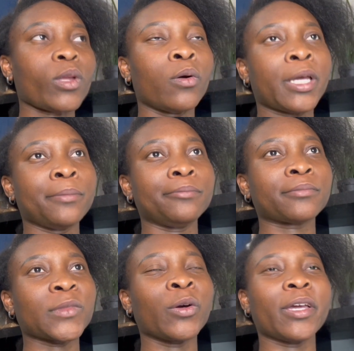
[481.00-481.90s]
Okay.
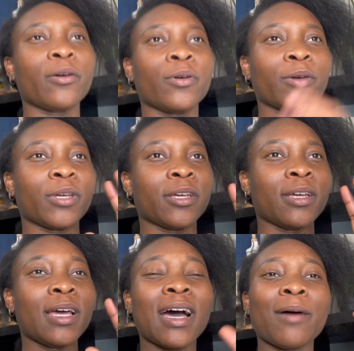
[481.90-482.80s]

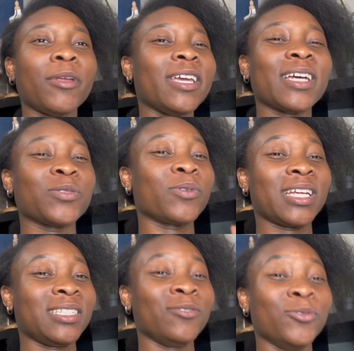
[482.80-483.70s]
I'm letting you guys know what
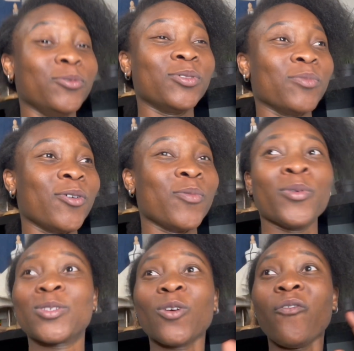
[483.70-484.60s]
I do tomorrow,
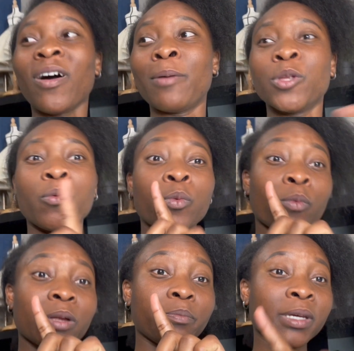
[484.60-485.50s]
but so far I'm done
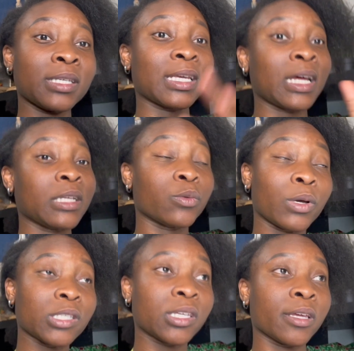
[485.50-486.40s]
with one piece and it's
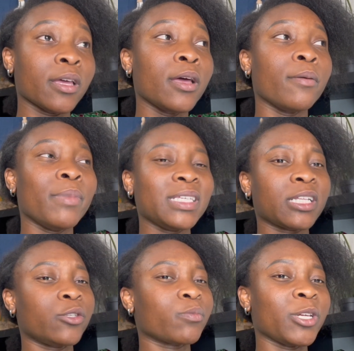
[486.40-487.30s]
Wednesday.
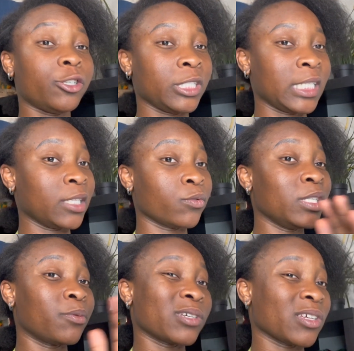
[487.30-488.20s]
Basically, it took me 3 days
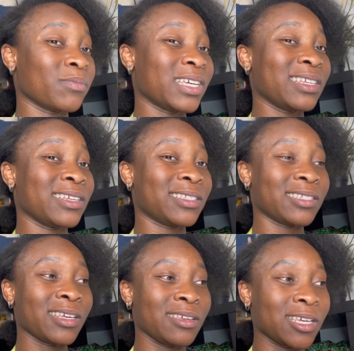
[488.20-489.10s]
only because I was making it
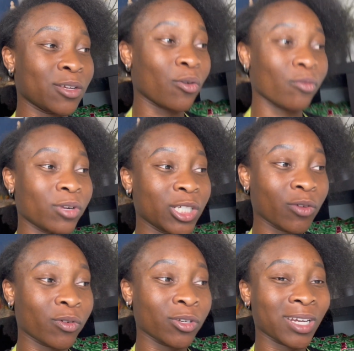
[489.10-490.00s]
in
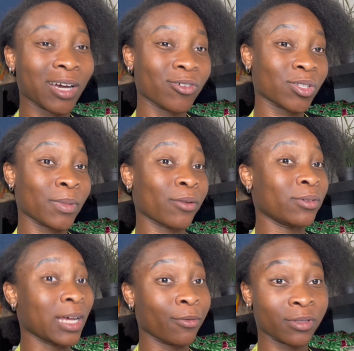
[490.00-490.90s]
correlation with the other customer
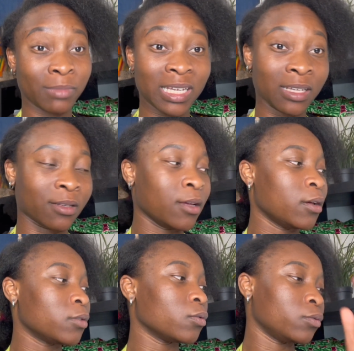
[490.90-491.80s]
code that I was making.
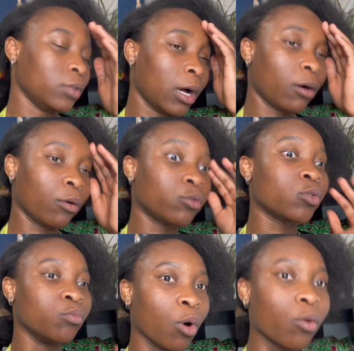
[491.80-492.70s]
So
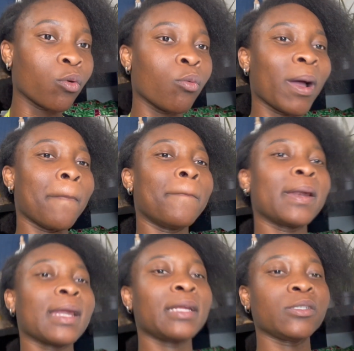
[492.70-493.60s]
tomorrow my
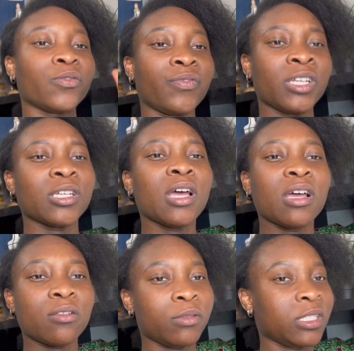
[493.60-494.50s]
plan is to finish
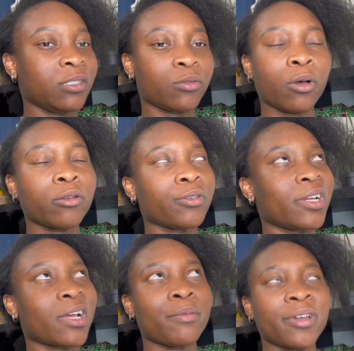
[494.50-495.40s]
this.
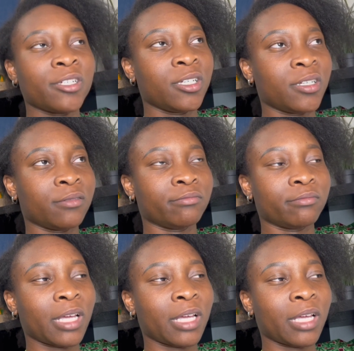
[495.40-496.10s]
Sorry, camera and chicken.